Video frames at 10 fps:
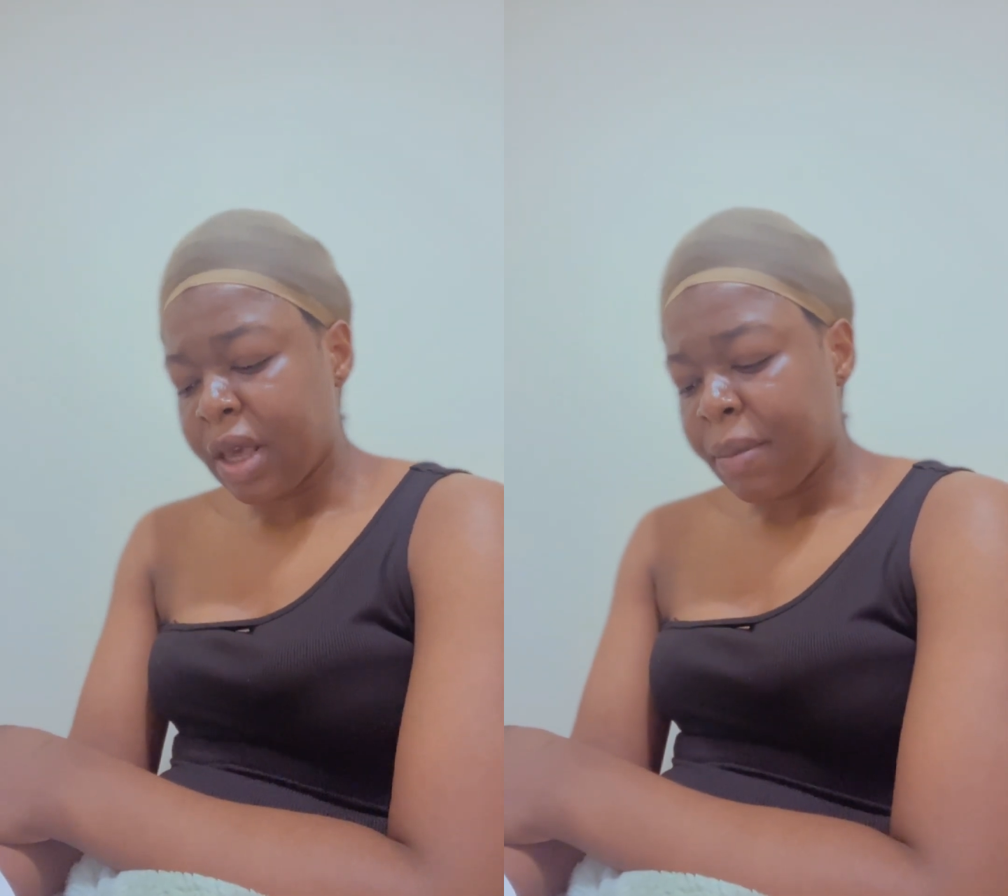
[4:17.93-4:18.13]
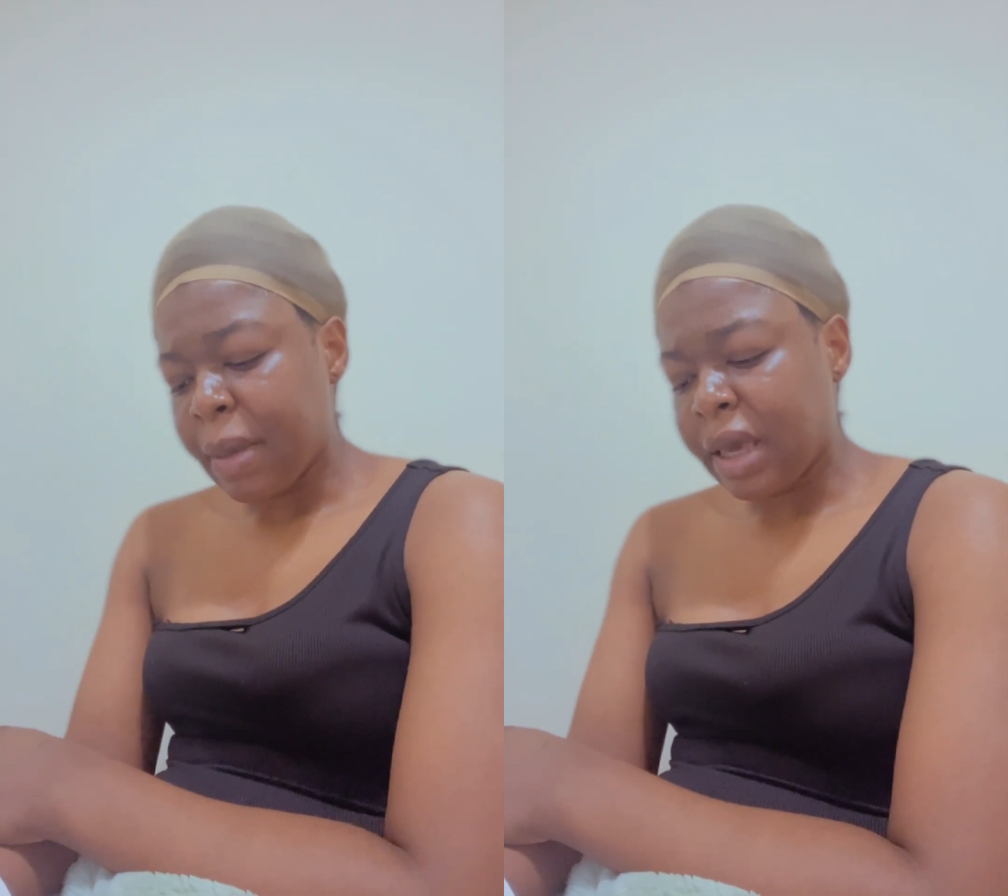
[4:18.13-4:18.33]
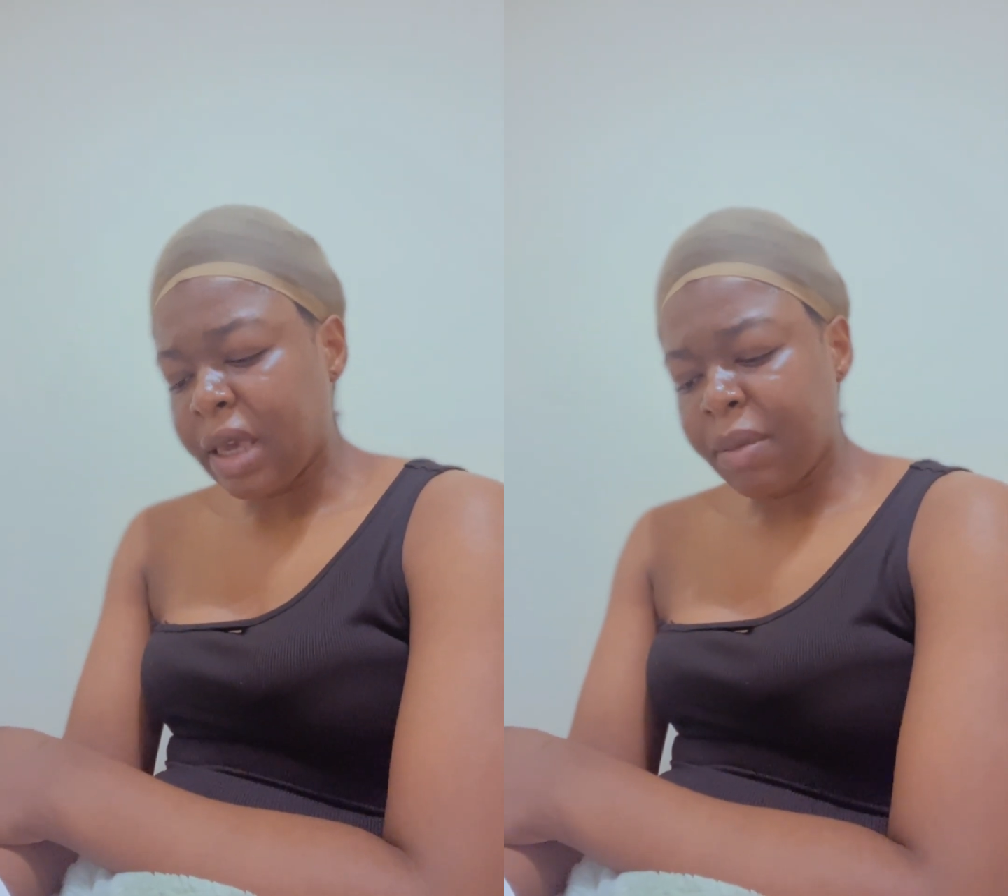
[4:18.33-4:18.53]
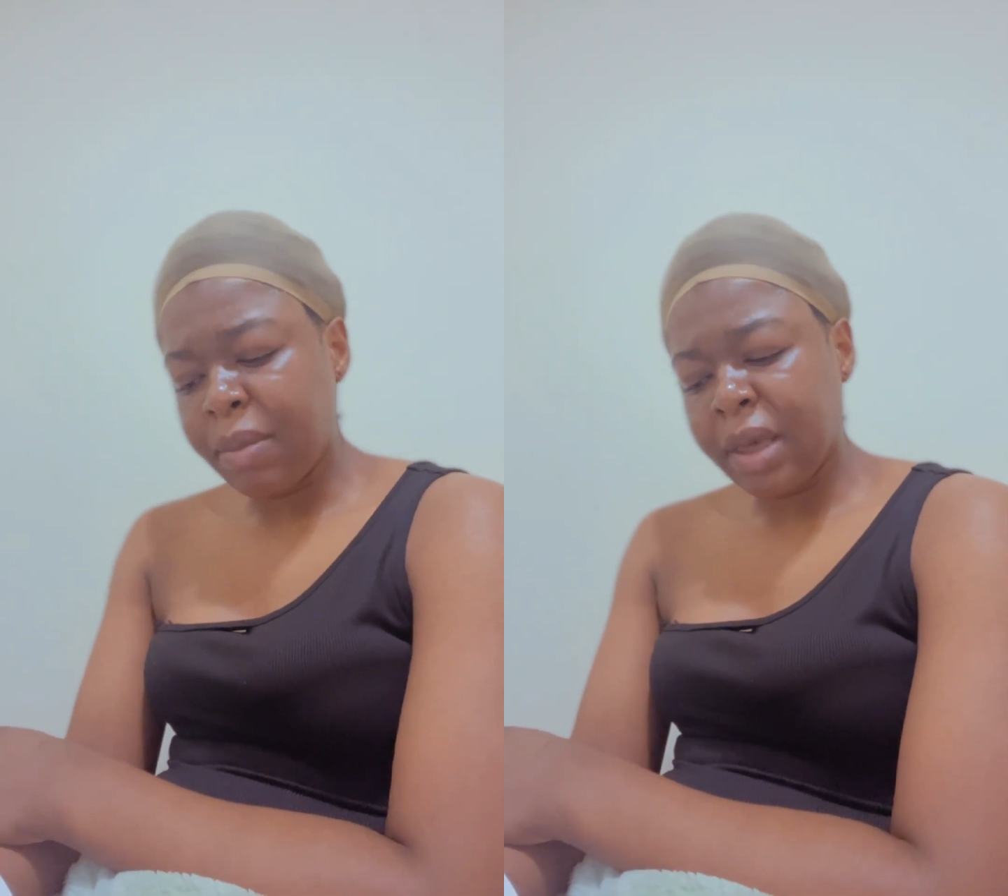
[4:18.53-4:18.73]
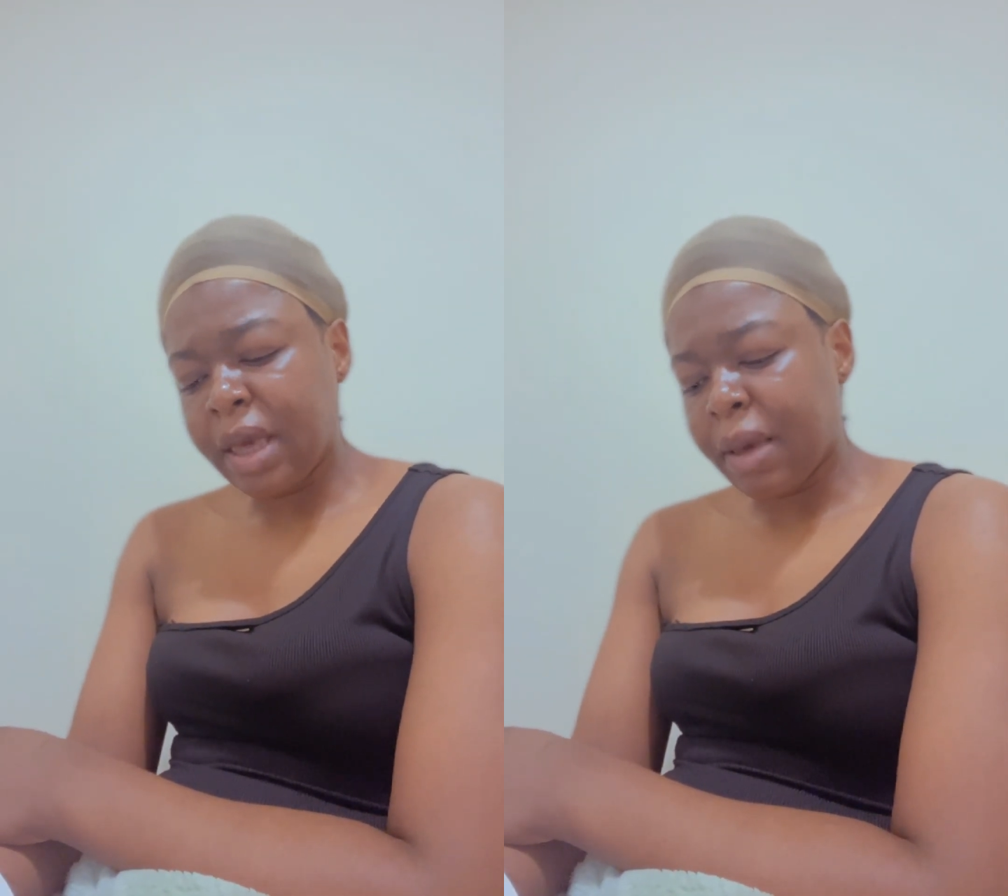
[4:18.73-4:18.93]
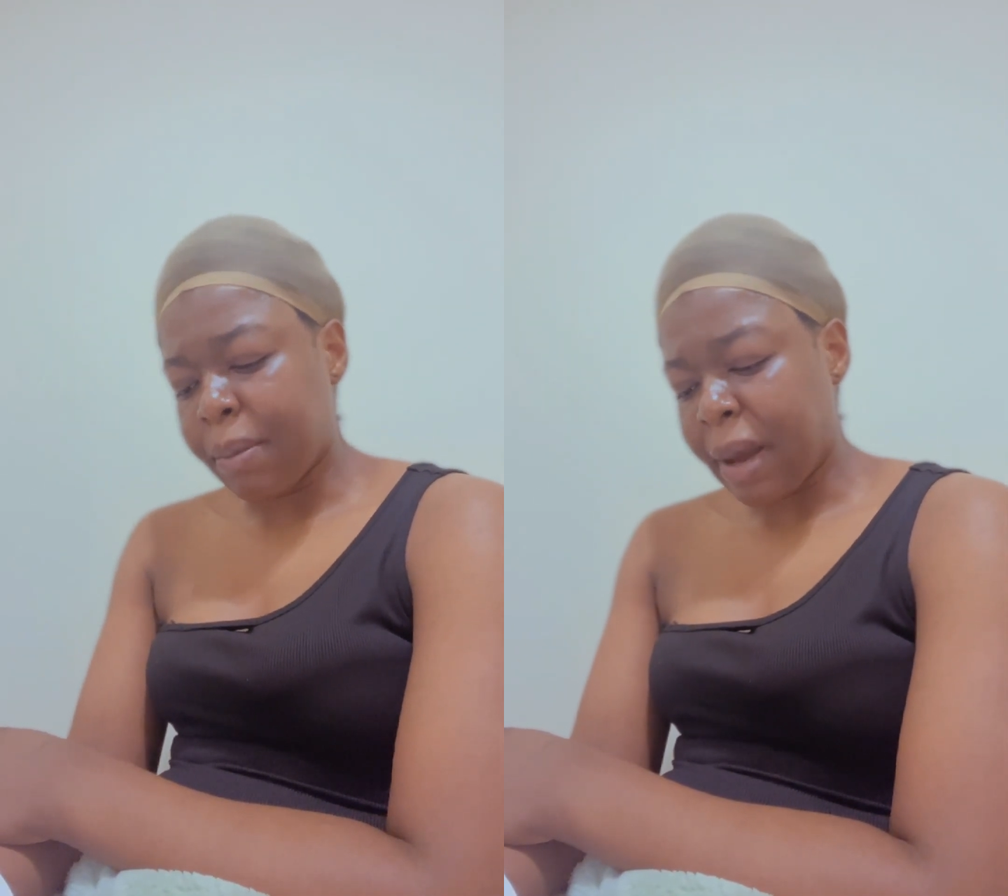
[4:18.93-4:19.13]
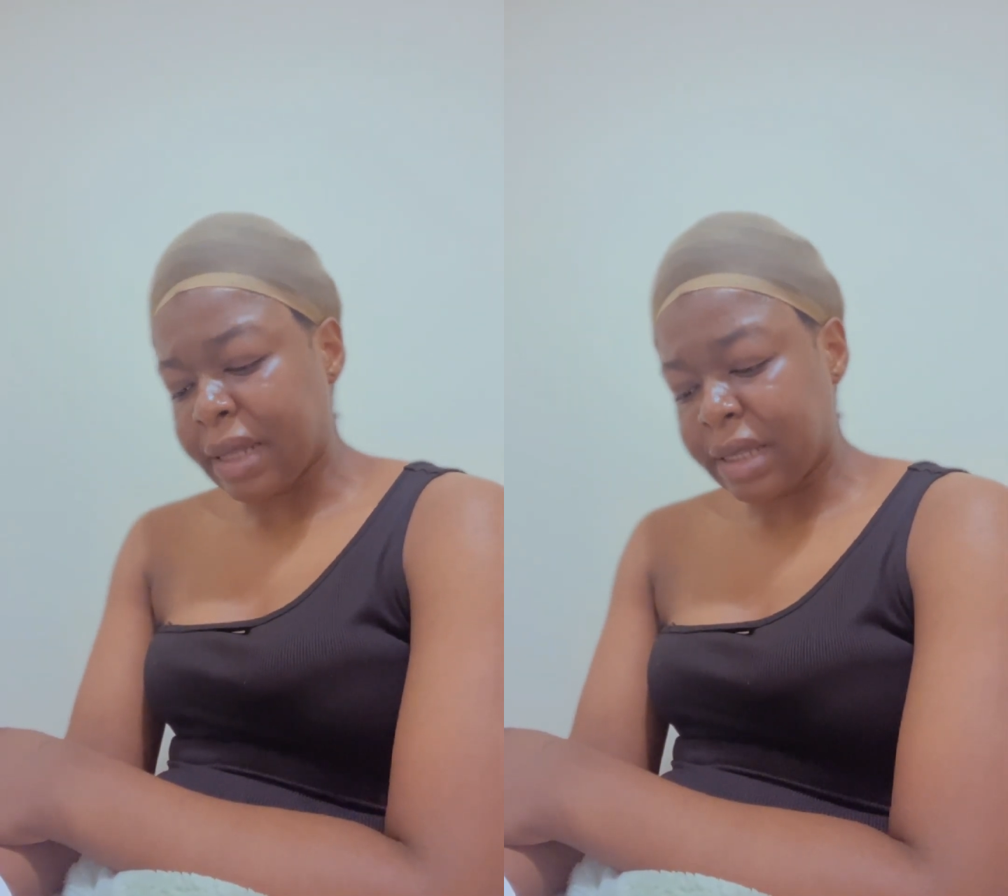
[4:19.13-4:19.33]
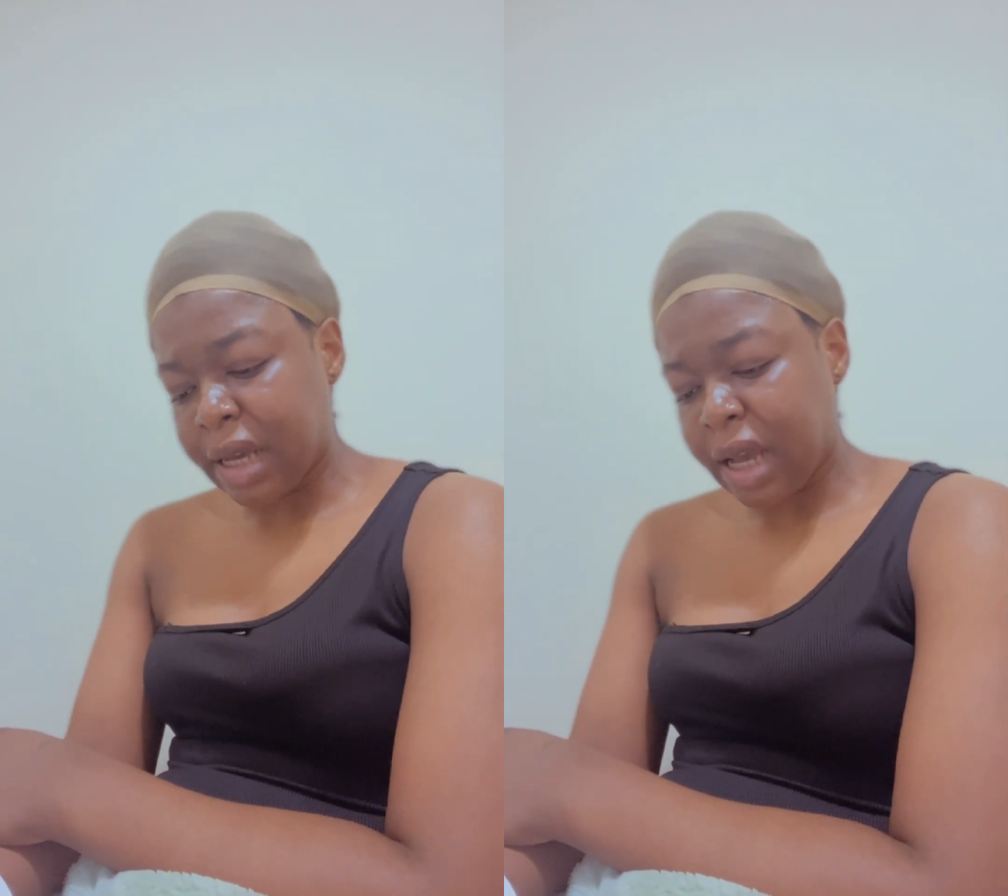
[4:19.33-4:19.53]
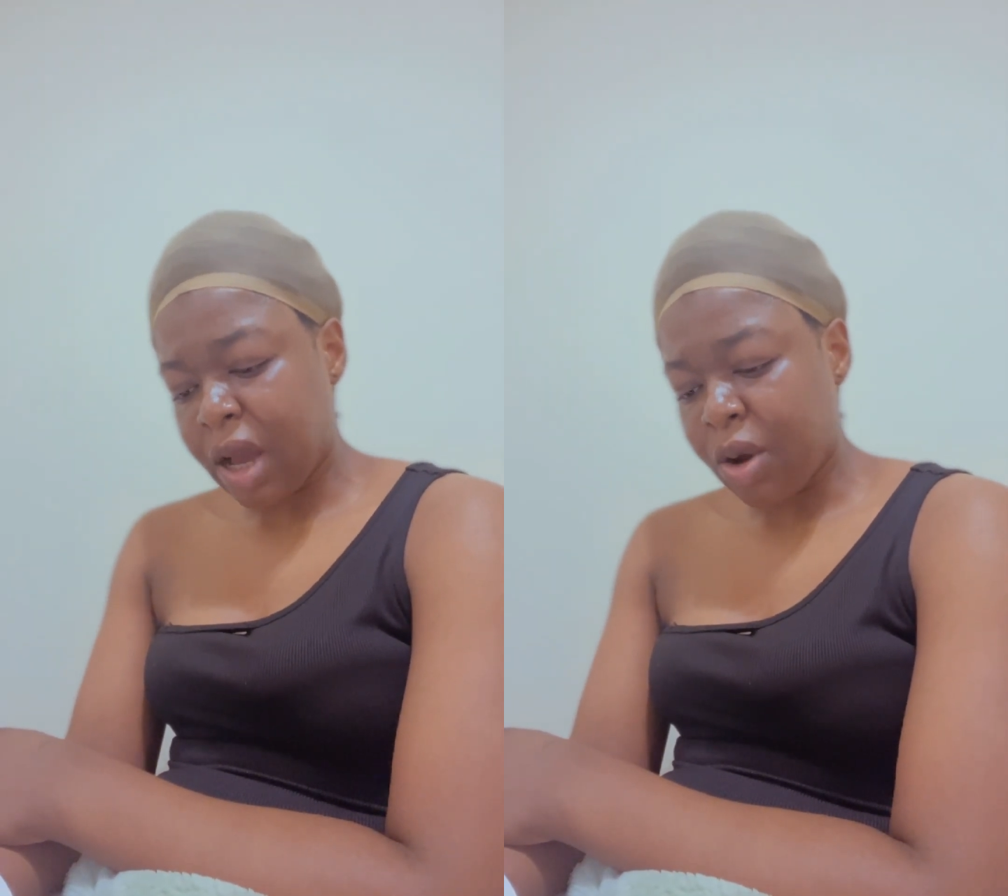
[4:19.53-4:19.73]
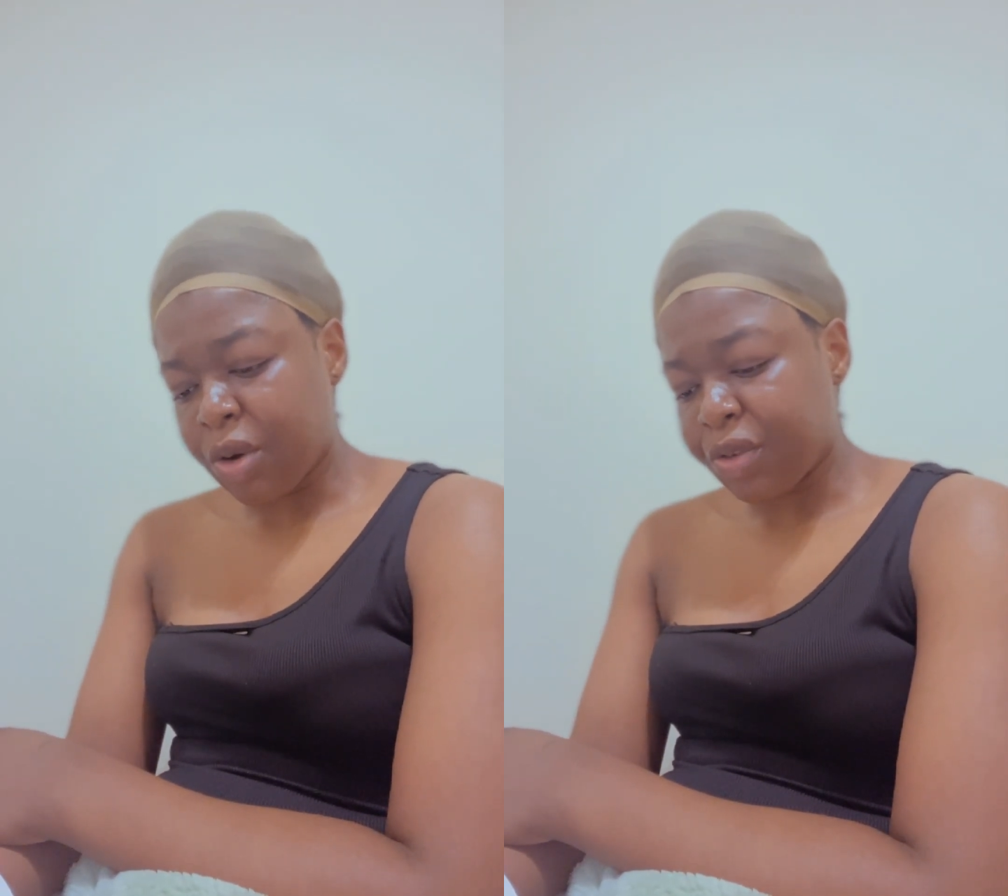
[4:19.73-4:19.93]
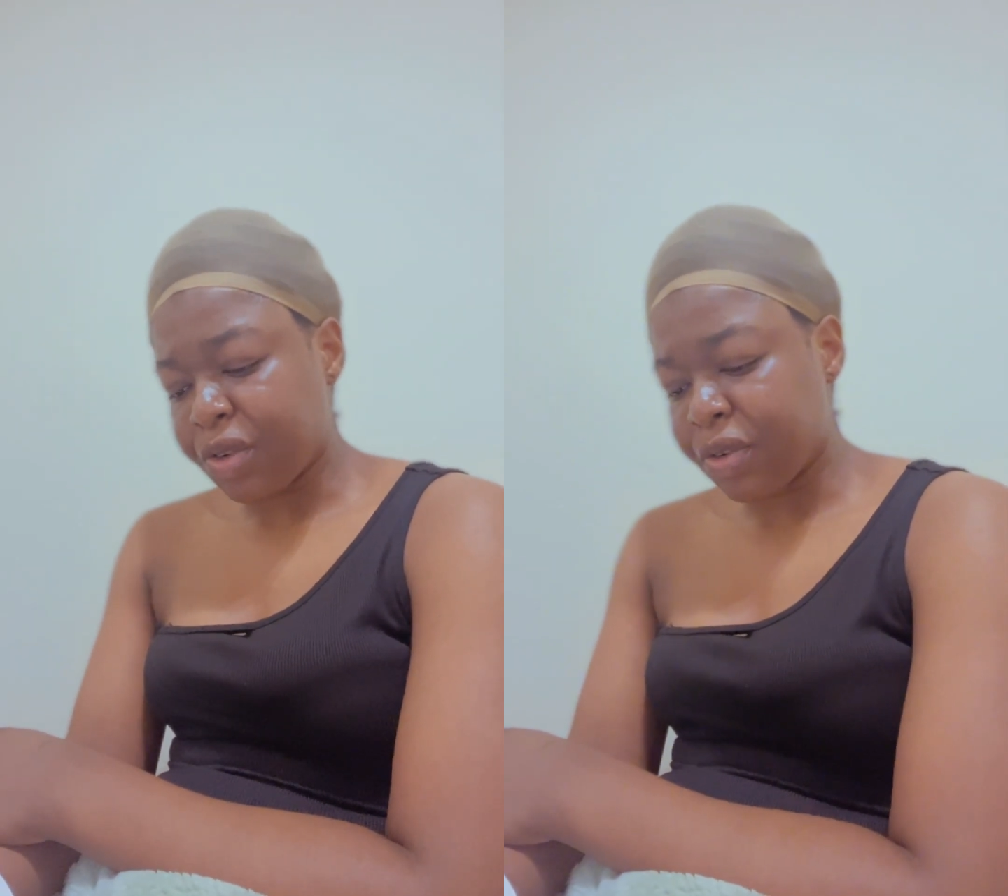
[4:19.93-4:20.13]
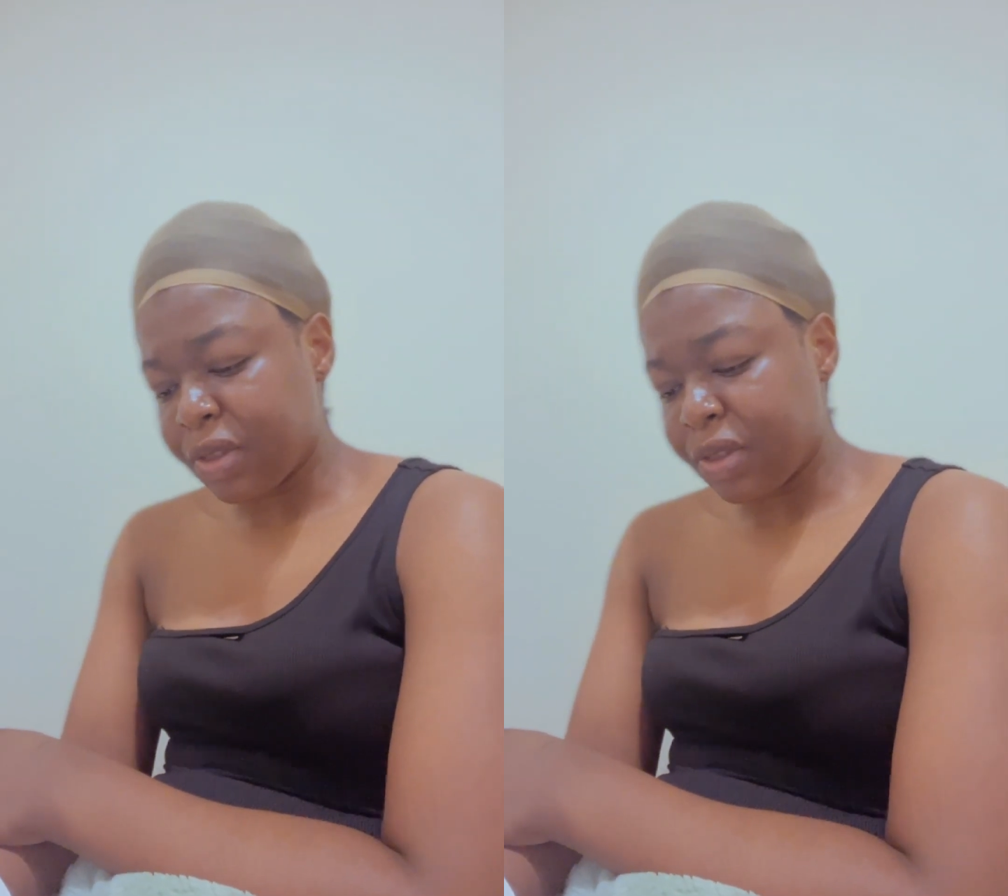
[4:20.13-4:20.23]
making me a partaker of